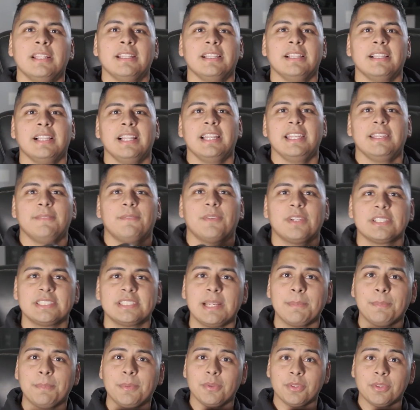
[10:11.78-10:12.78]
like for
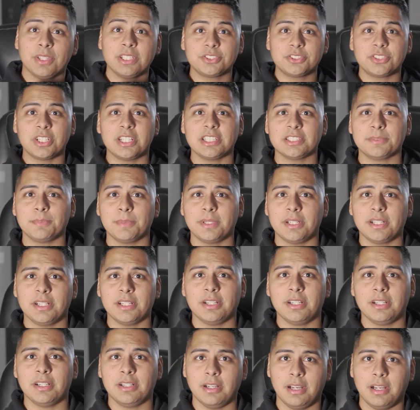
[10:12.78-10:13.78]
example, this
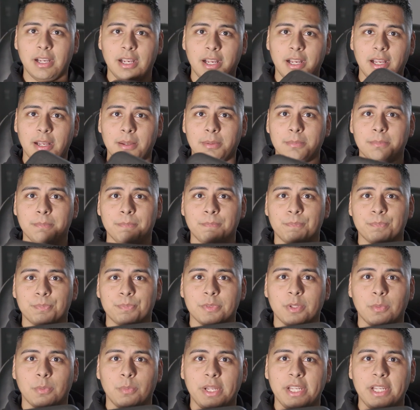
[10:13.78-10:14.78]
transmitter,
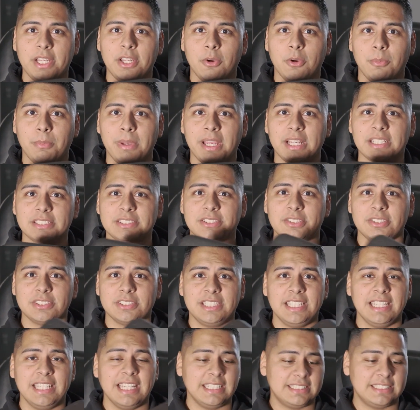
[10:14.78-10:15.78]
the Radiomaster
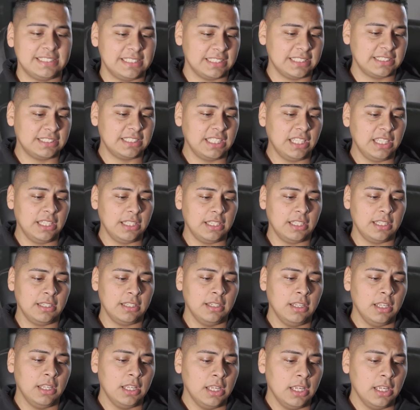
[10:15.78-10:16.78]
TX16,